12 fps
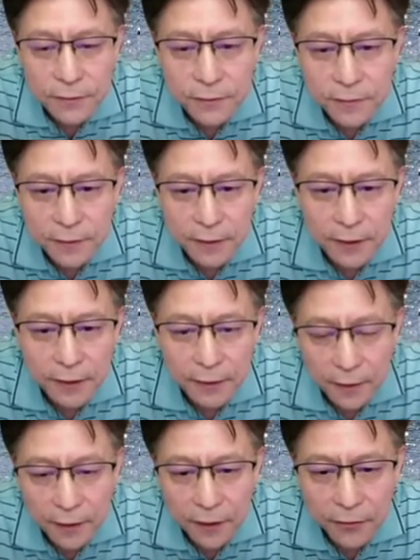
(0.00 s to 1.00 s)
a
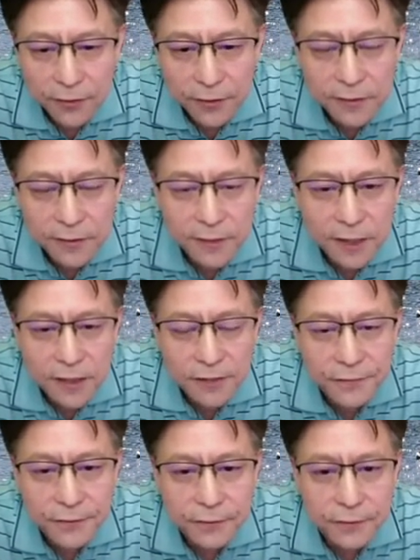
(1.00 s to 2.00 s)
healthy
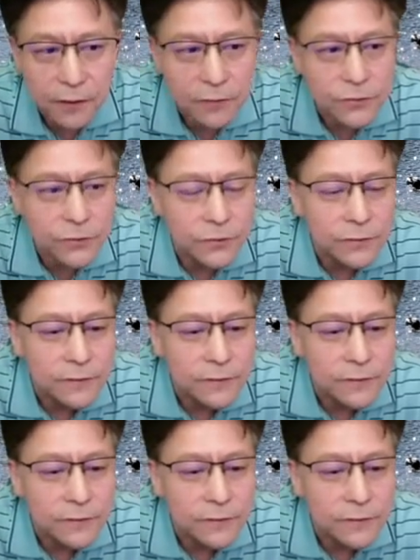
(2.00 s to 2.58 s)
scientific culture.